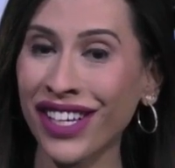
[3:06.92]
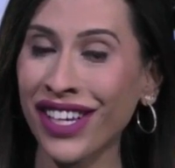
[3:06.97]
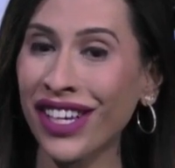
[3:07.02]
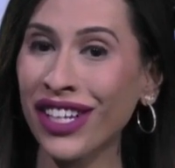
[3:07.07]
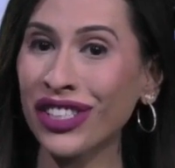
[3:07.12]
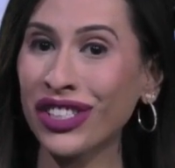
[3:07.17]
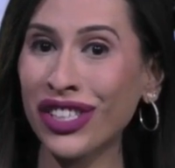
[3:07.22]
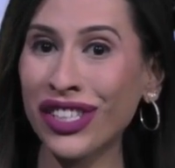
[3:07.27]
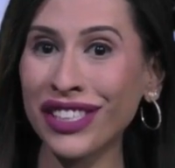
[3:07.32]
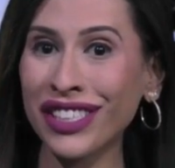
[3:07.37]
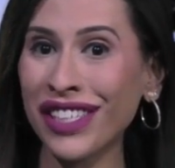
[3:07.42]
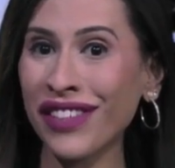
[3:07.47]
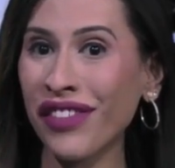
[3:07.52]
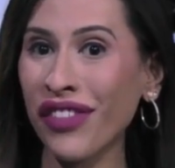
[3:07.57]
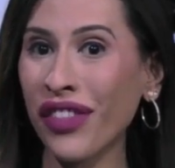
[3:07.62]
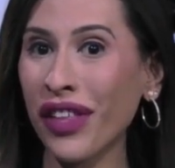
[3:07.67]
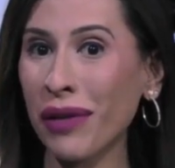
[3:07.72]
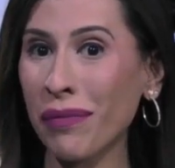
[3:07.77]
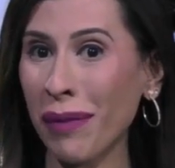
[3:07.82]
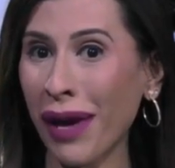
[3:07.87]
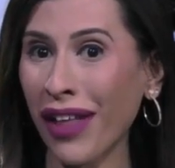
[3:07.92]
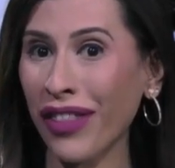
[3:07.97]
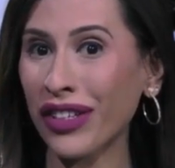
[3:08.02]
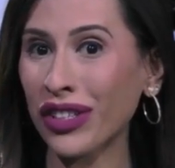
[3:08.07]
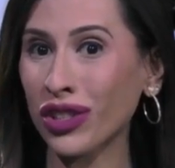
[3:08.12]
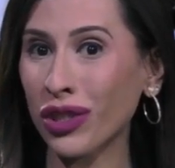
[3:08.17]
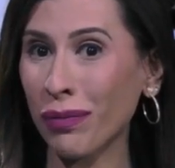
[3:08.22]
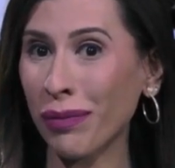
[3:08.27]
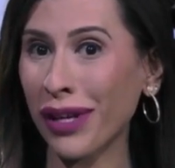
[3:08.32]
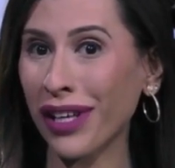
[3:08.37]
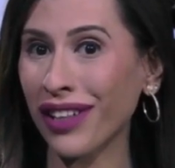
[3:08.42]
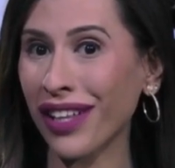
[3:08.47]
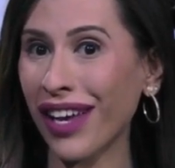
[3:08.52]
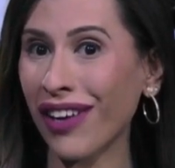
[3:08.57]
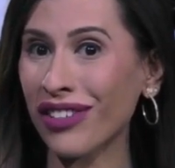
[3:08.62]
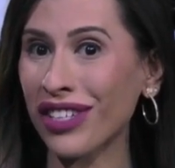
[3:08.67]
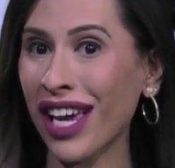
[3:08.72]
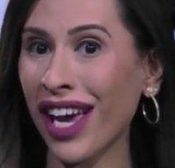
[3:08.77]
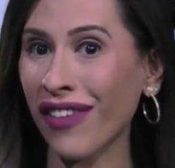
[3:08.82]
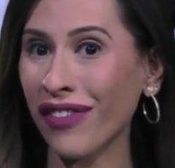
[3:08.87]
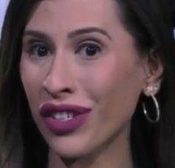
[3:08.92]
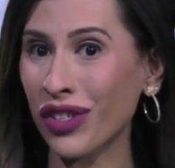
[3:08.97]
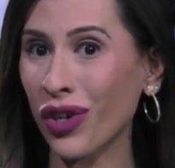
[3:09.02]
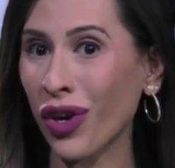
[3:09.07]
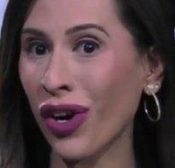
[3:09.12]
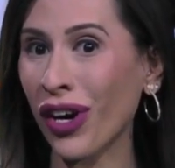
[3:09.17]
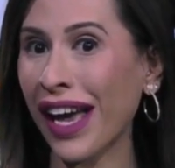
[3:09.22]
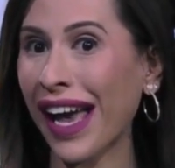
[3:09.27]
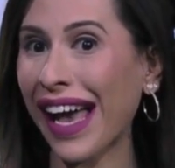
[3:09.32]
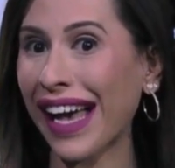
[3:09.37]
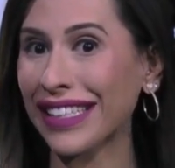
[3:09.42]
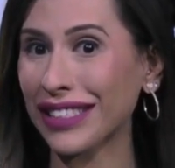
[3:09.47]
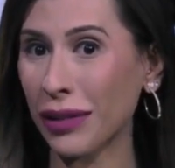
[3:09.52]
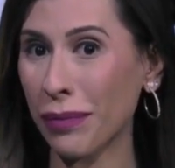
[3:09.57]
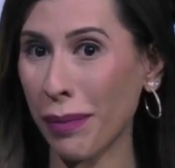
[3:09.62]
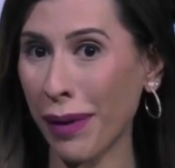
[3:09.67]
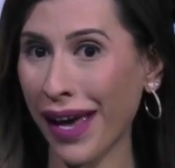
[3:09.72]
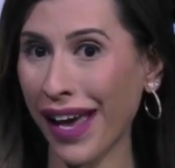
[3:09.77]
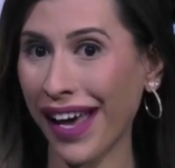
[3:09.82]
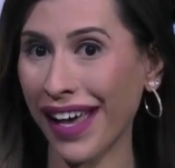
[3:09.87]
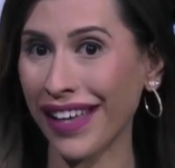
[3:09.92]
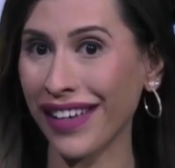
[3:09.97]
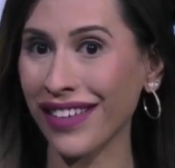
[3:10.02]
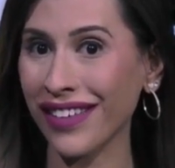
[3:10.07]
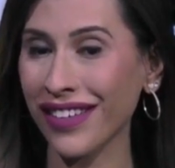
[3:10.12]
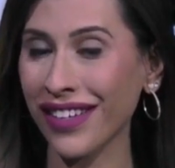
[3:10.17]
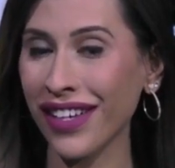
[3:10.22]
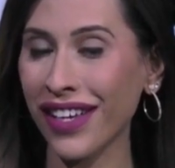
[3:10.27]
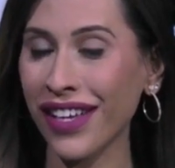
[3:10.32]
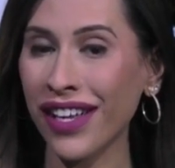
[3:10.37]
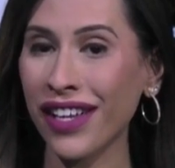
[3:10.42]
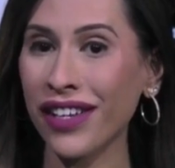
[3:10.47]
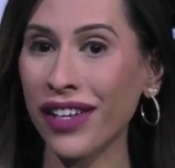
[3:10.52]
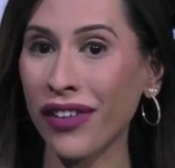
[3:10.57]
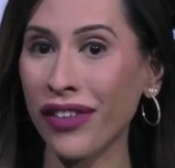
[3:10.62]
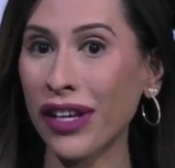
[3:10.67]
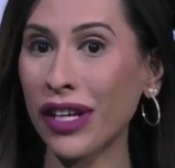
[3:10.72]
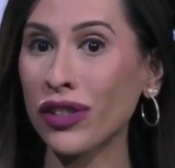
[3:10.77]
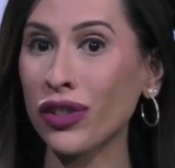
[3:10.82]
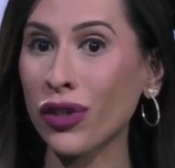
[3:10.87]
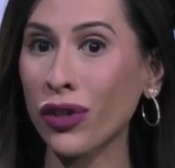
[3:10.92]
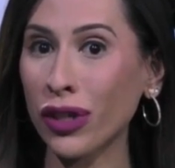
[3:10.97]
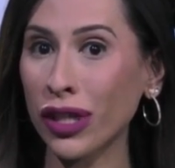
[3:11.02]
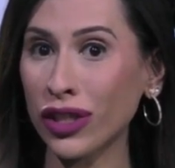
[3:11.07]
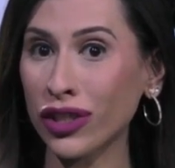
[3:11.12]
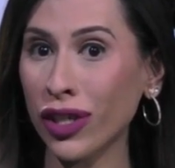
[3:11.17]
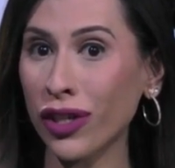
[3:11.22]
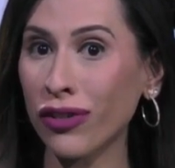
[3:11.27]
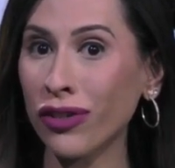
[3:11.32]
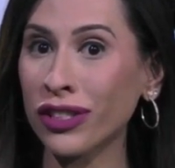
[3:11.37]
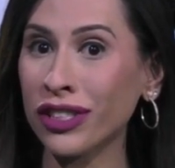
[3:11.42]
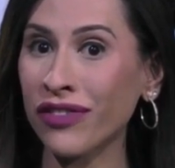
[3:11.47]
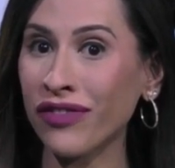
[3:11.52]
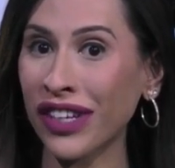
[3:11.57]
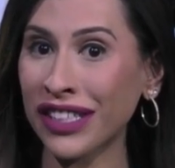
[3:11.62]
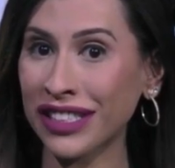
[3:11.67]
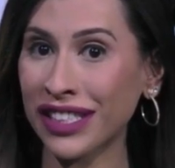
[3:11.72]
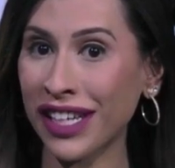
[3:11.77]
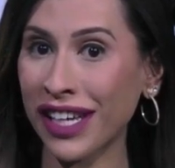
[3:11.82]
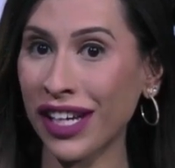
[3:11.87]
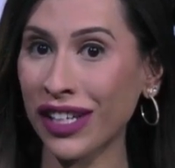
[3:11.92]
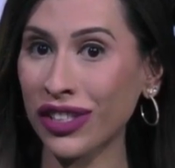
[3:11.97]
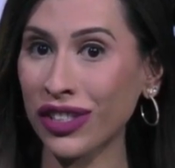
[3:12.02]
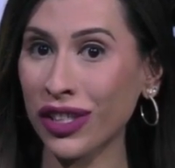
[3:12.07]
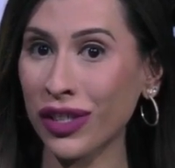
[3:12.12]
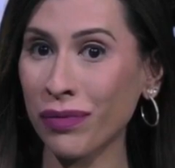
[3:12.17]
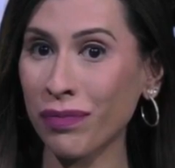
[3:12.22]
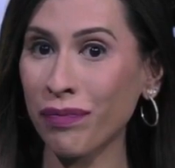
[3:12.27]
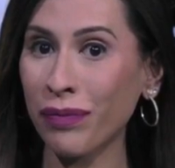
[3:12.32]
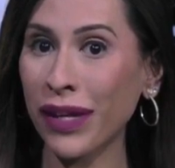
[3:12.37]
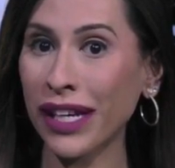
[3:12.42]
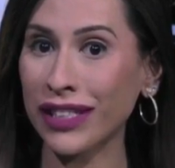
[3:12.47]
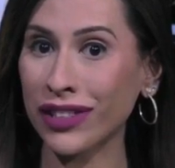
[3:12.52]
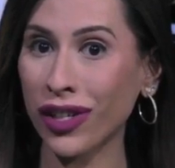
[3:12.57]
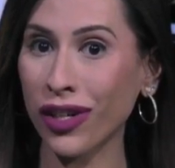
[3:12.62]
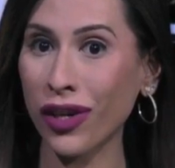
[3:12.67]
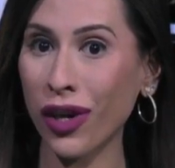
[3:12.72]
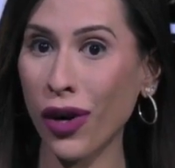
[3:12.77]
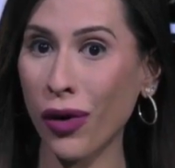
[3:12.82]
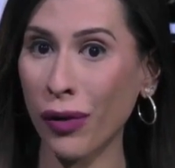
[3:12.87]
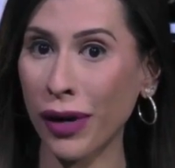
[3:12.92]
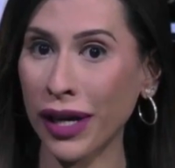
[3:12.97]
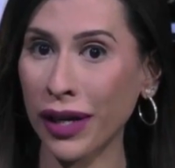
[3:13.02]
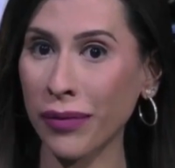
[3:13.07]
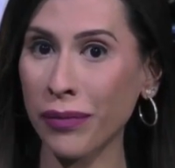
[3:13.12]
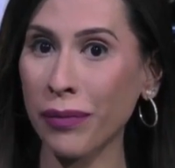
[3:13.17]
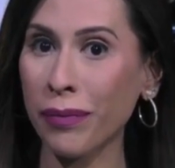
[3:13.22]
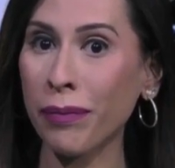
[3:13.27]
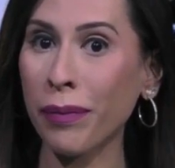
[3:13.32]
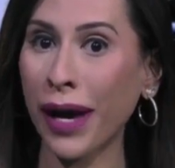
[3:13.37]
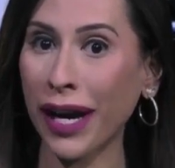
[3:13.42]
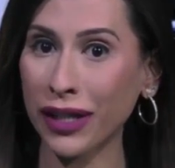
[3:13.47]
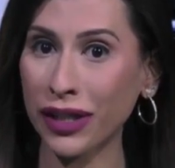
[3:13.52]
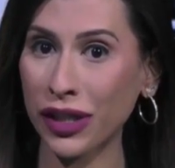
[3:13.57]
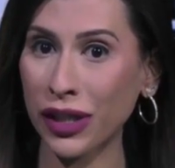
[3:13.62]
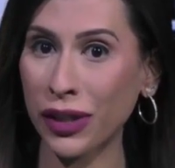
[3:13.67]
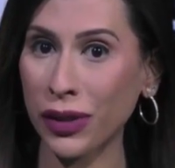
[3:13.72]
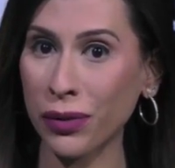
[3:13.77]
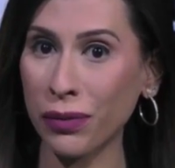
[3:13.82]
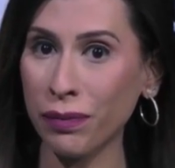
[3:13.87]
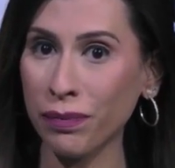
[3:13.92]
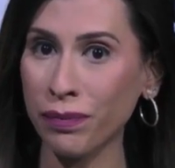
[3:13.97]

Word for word: she doesn't even think Mathis should be allowed to have a dog as a pet. Now, the Attorney General's investigation is ongoing. Back to you.